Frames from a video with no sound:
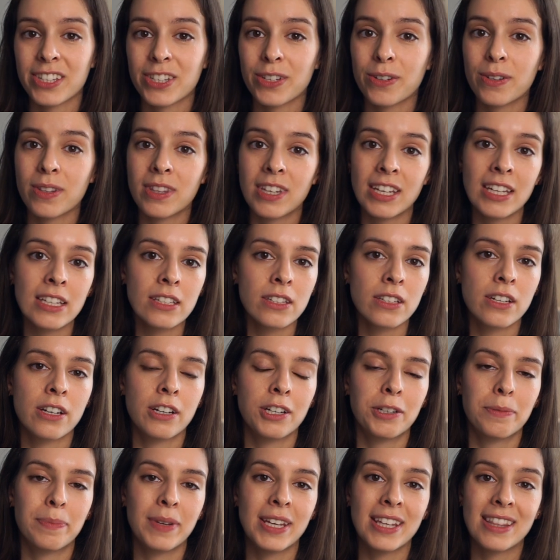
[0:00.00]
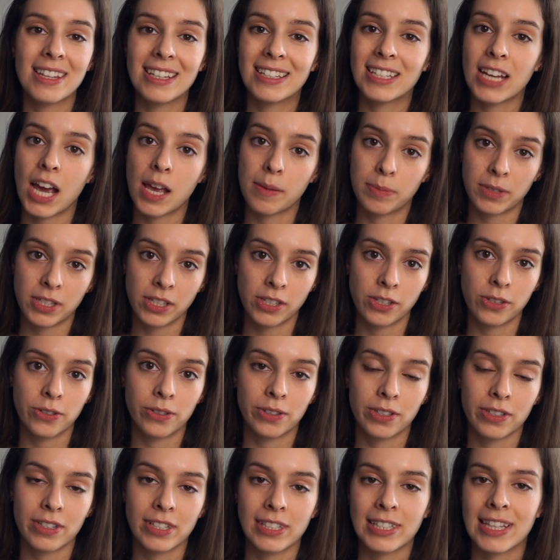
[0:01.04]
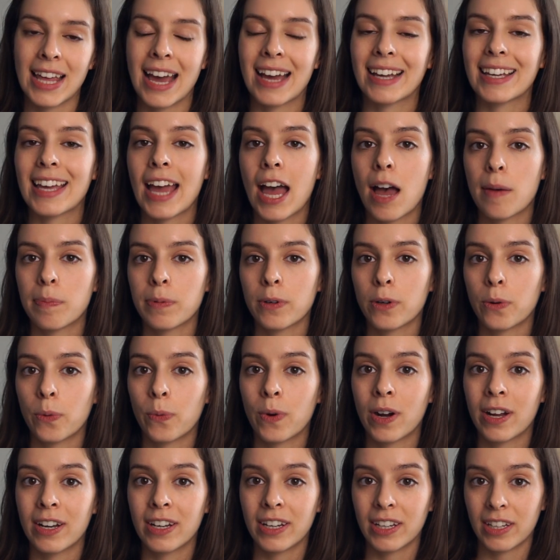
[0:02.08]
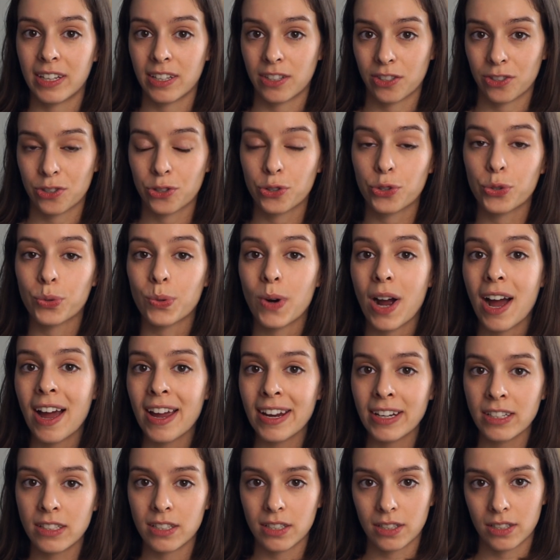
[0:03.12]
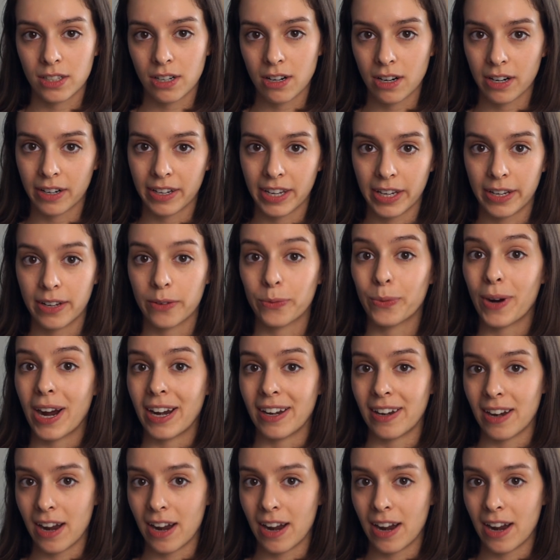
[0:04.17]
So these could be the types of users that Capital One is trying to target right